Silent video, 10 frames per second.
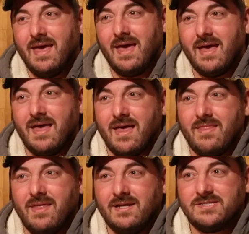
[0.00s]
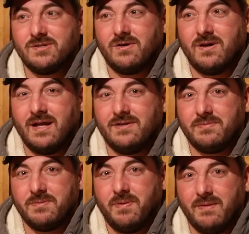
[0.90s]
And then I saw
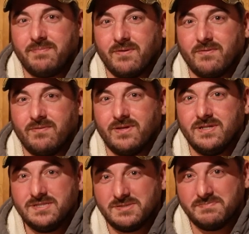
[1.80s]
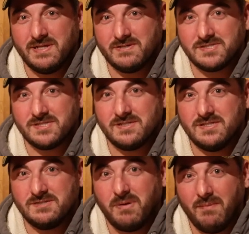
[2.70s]
N.W. Piper with his Peterson,
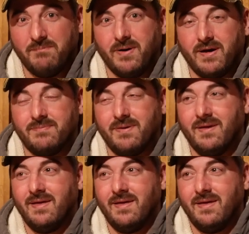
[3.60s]
his pub pipe.